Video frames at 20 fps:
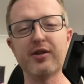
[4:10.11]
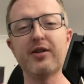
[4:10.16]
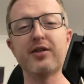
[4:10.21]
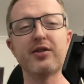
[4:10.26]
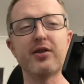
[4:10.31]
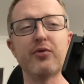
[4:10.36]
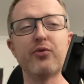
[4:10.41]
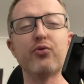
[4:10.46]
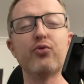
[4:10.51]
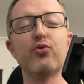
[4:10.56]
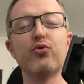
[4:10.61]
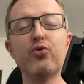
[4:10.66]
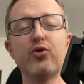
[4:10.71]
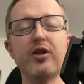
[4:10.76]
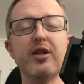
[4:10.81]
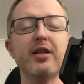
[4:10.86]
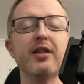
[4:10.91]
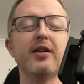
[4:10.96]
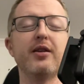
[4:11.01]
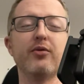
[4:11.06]
because I
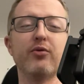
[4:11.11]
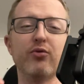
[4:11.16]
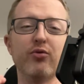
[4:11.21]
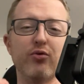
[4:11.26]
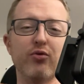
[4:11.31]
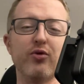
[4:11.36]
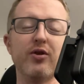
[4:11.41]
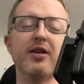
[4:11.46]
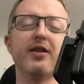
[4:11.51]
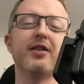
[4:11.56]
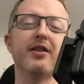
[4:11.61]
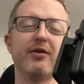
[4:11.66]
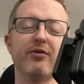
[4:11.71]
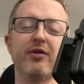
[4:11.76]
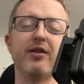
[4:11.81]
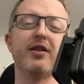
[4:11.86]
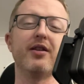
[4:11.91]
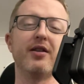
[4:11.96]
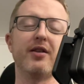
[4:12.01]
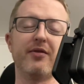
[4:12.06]
really, really,
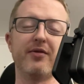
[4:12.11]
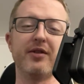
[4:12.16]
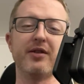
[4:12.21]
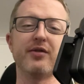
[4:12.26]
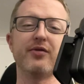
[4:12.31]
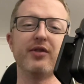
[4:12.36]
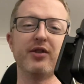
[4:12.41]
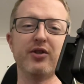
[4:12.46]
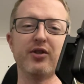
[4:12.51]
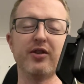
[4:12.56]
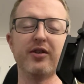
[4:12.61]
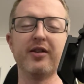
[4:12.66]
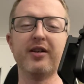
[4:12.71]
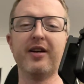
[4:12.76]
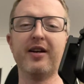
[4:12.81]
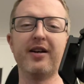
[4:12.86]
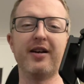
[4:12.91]
really love this feature.